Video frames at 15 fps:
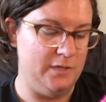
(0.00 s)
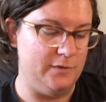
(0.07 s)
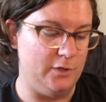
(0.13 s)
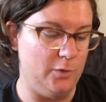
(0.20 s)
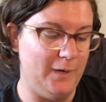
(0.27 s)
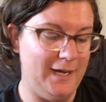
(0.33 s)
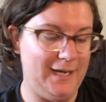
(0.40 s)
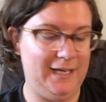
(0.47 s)
the
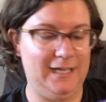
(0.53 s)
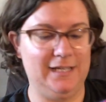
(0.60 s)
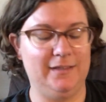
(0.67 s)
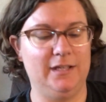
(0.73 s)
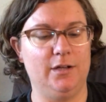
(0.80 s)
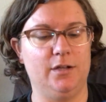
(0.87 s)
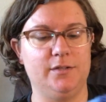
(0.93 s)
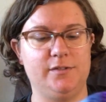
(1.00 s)
granny, and
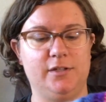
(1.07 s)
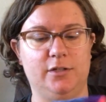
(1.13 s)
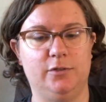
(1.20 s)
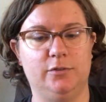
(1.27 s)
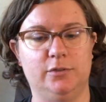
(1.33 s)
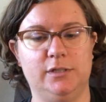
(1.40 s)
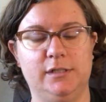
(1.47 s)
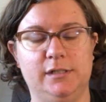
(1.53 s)
then
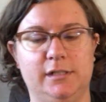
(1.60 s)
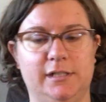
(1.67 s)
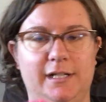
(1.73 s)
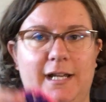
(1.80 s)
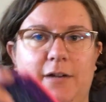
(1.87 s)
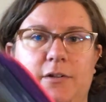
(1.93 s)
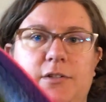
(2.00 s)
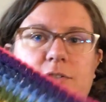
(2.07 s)
also on
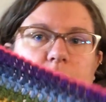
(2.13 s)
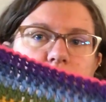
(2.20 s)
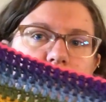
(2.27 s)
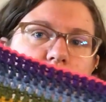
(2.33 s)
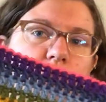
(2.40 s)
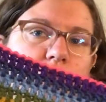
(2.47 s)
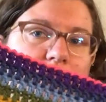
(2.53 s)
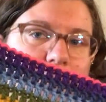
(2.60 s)
how to do the
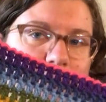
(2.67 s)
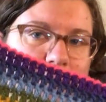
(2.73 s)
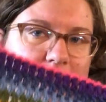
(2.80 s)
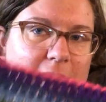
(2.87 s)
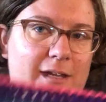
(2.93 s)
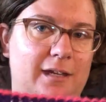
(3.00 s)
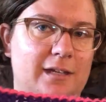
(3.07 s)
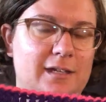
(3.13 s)

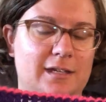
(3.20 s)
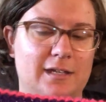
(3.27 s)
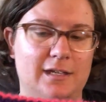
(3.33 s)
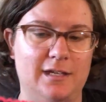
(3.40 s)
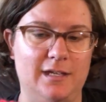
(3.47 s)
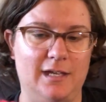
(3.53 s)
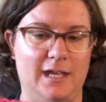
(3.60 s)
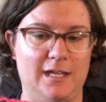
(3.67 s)
striping
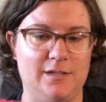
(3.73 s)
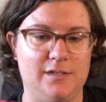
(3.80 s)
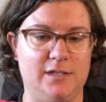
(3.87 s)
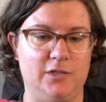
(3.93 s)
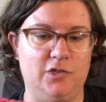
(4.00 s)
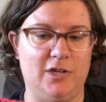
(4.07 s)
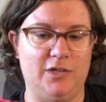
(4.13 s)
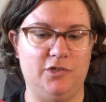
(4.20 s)
and
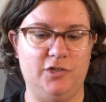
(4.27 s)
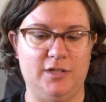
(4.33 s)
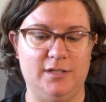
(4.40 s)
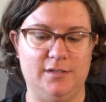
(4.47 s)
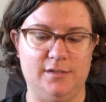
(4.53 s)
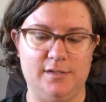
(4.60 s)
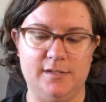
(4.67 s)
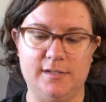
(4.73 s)

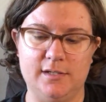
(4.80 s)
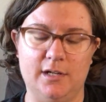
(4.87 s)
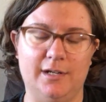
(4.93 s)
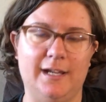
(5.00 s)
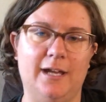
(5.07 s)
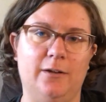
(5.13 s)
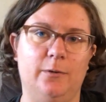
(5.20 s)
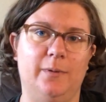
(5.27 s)
suggestions on
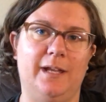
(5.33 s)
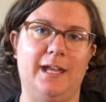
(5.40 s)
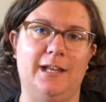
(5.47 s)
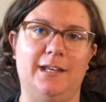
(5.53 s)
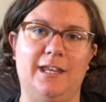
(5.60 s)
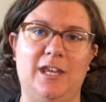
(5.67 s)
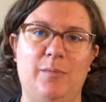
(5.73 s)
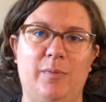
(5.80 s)
how to,
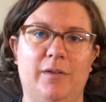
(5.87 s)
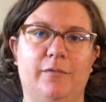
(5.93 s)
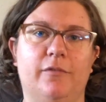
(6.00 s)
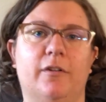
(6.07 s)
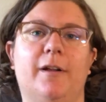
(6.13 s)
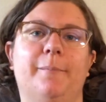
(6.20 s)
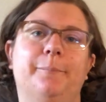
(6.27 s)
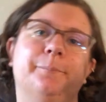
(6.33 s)
again, keep it
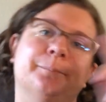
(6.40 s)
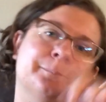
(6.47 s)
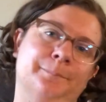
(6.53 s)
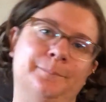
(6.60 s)
from